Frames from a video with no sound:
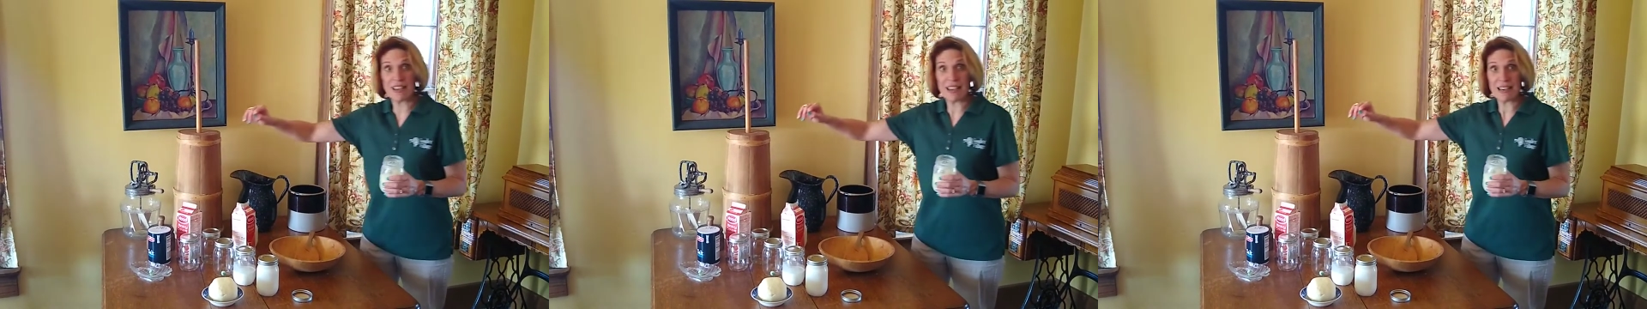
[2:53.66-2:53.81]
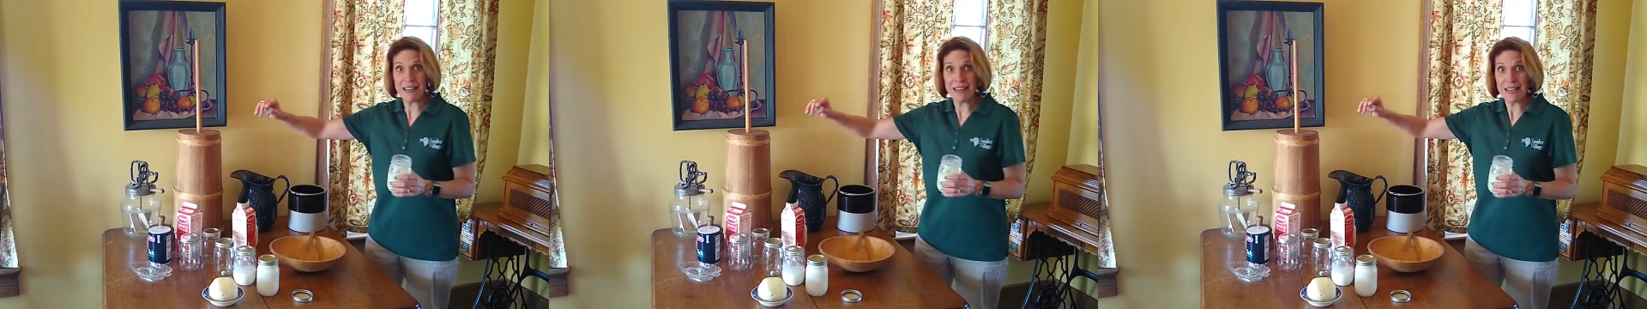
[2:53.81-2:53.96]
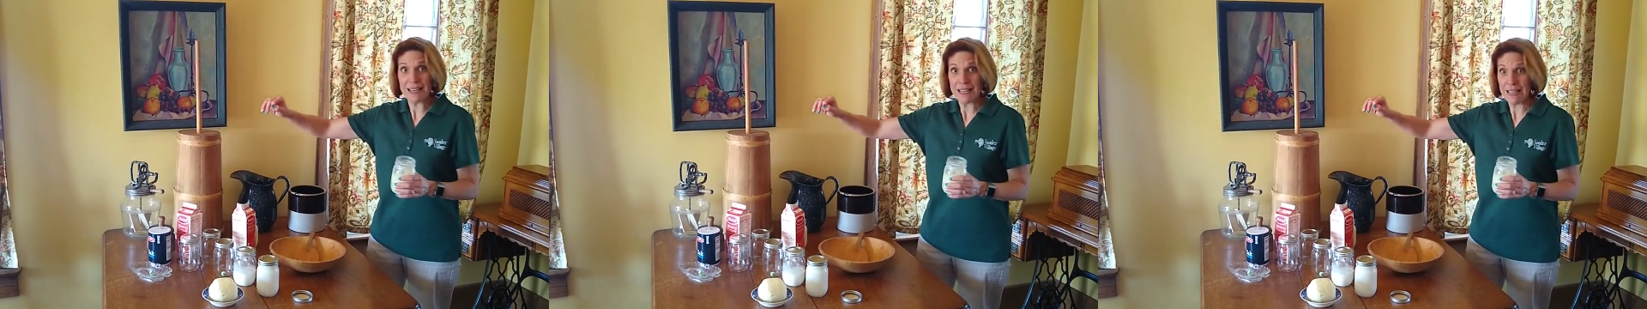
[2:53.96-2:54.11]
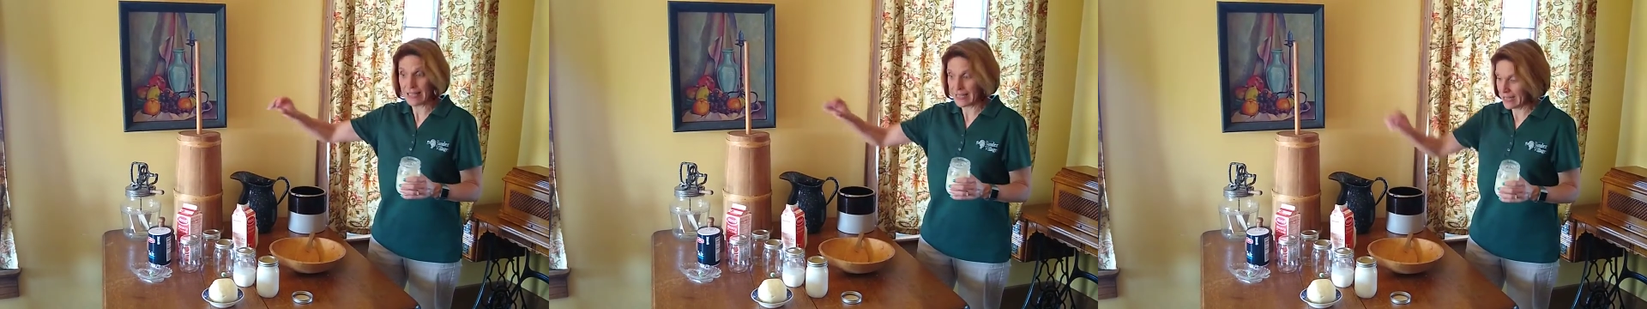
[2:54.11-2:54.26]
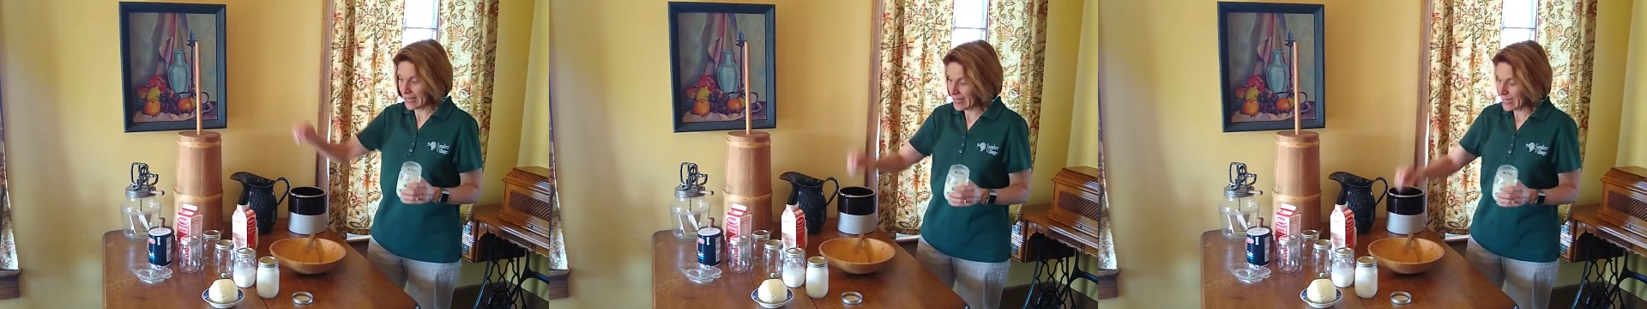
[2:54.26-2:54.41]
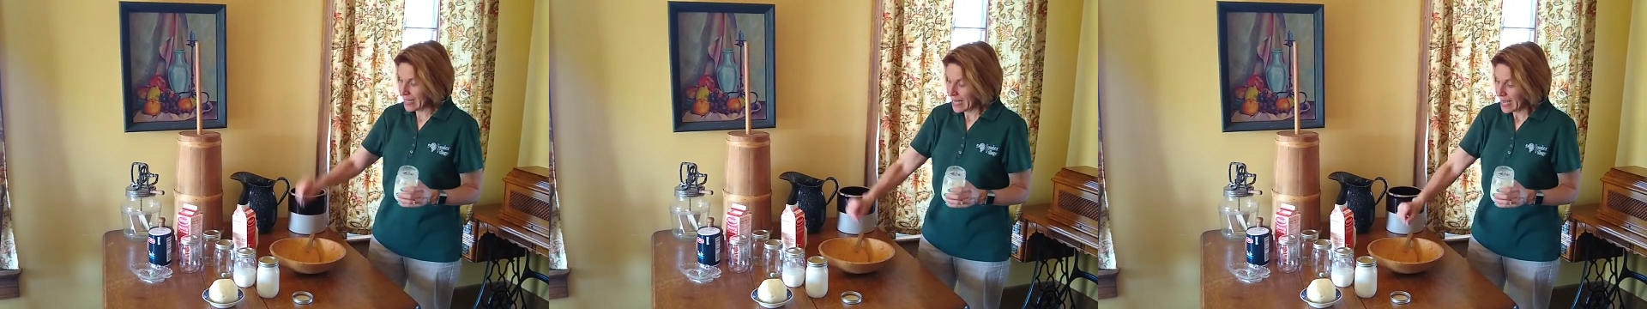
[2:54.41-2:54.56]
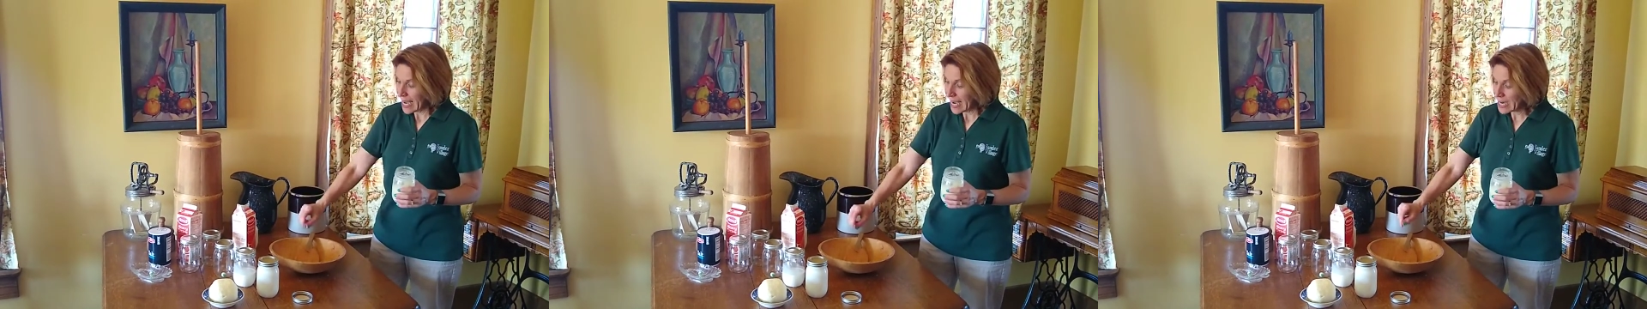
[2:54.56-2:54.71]
in,
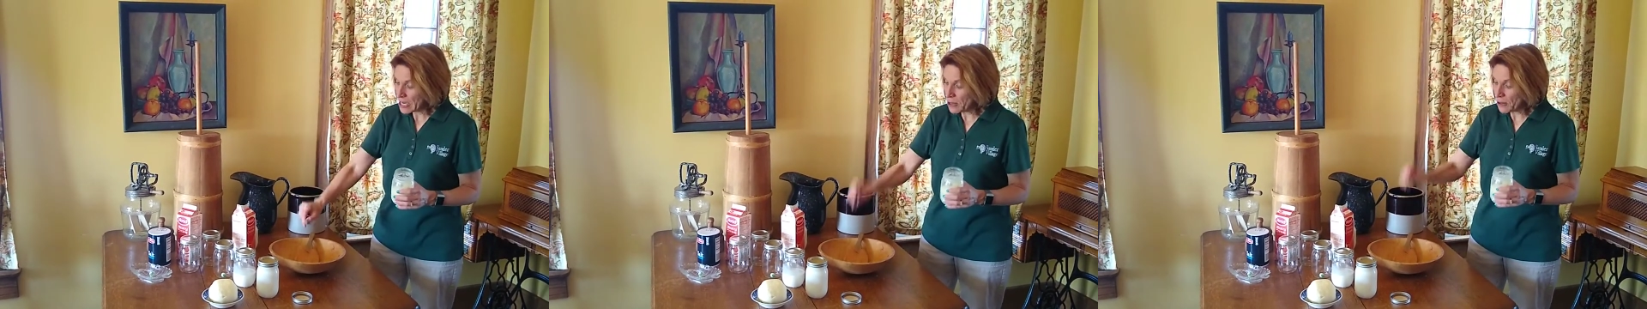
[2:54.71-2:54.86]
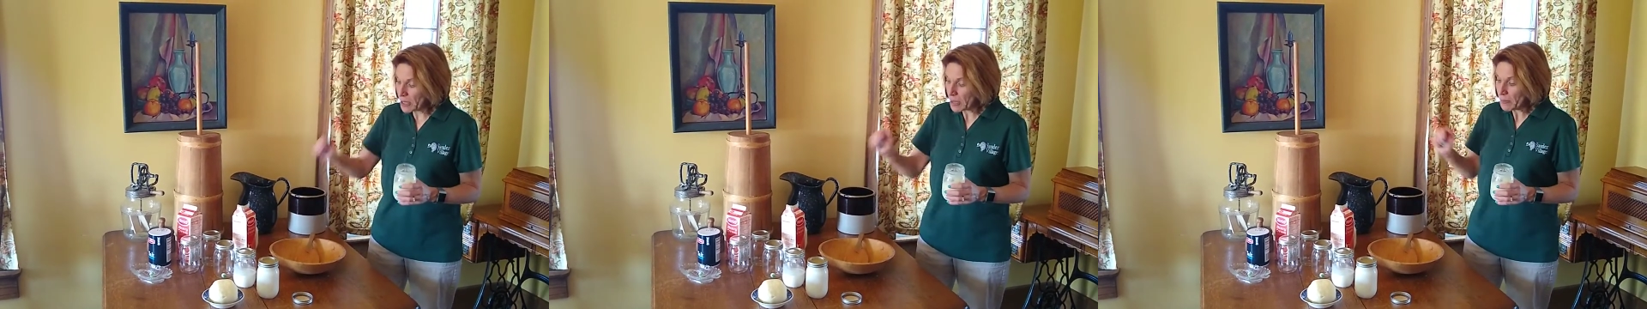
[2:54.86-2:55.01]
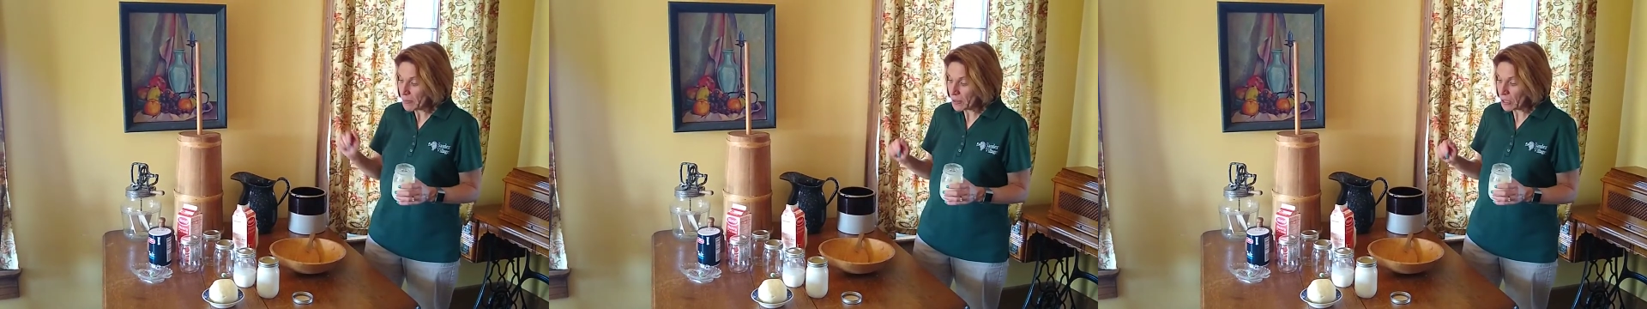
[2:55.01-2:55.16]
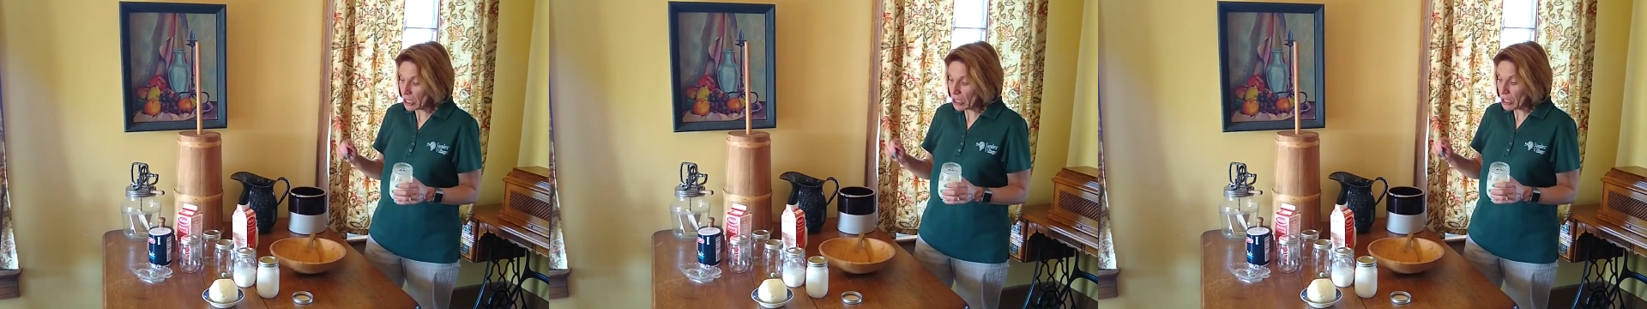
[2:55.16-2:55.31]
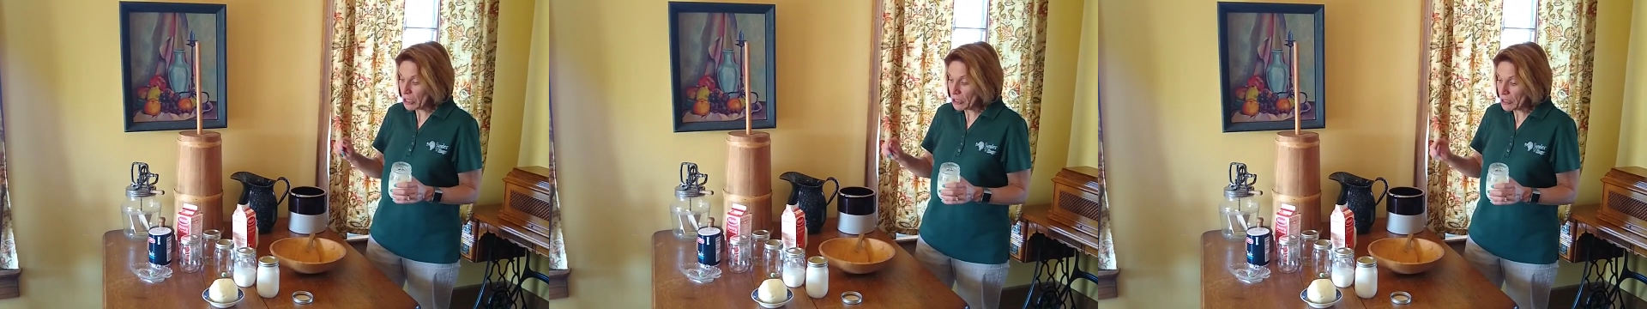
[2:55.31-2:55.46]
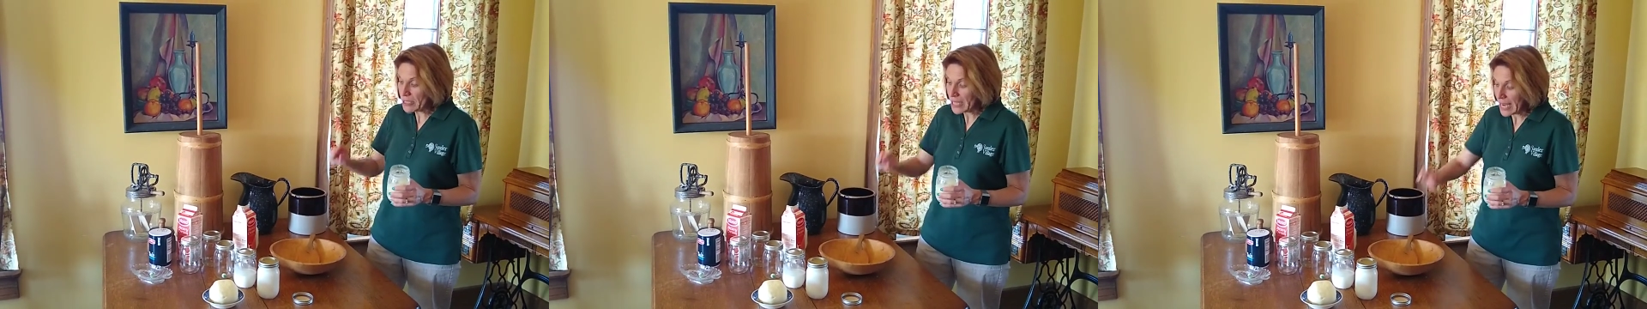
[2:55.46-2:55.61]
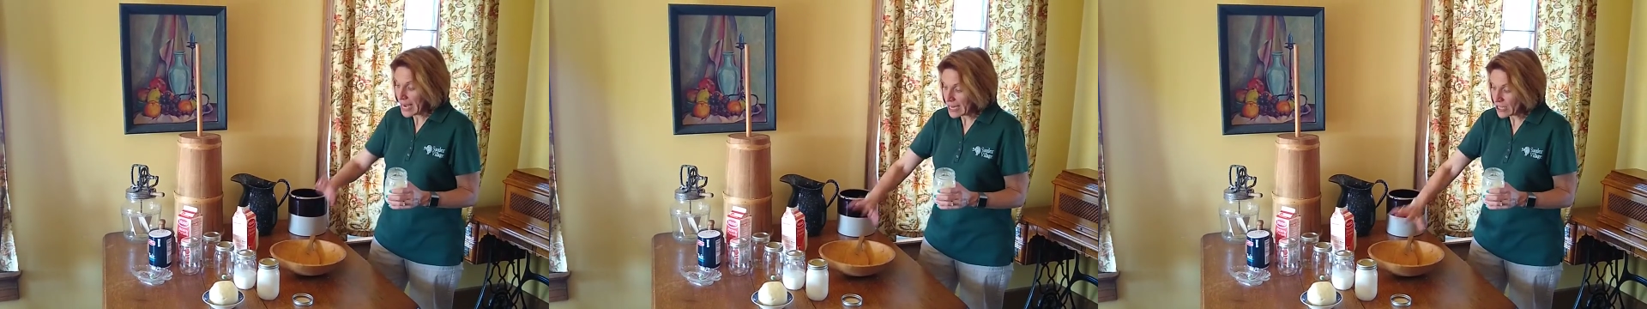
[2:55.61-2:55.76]
and you can put a
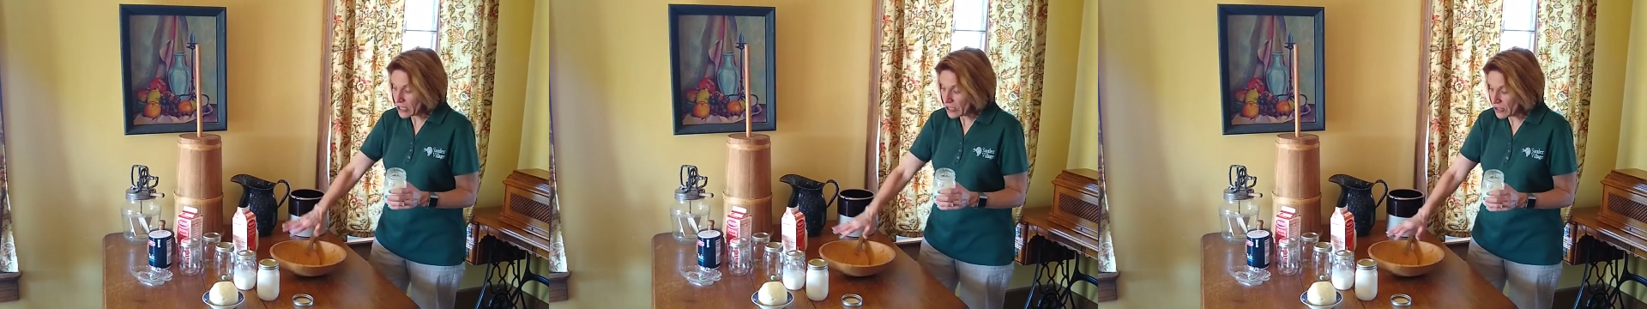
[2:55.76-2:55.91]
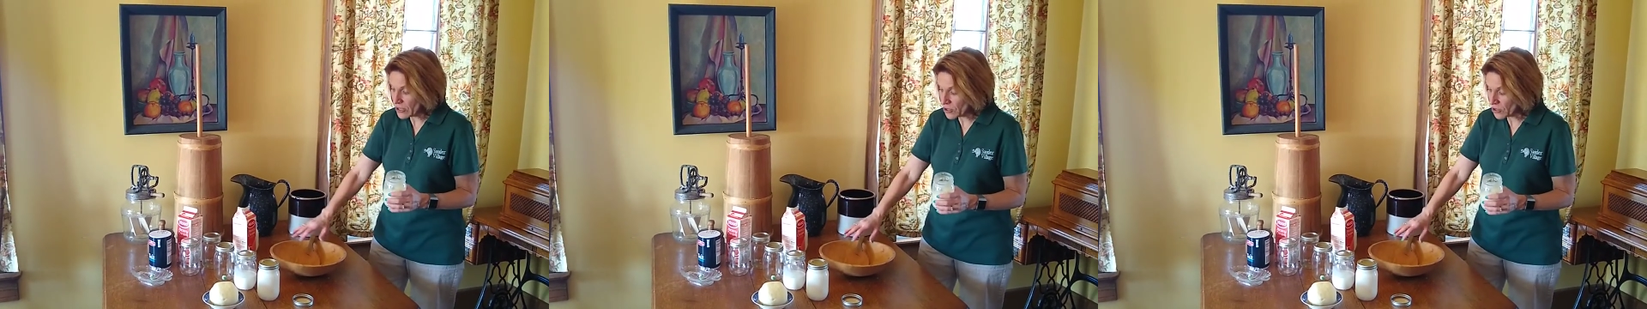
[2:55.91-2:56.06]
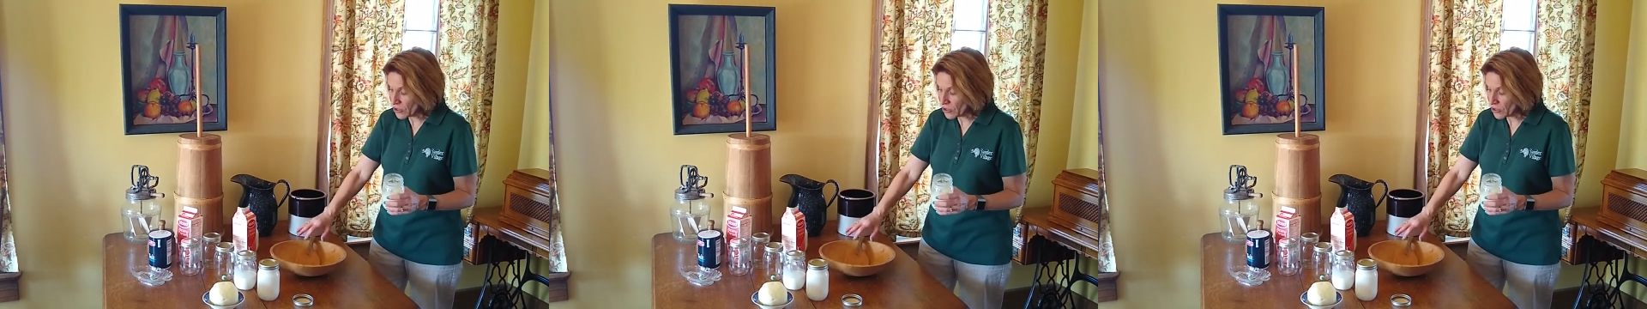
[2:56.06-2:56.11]
little dash of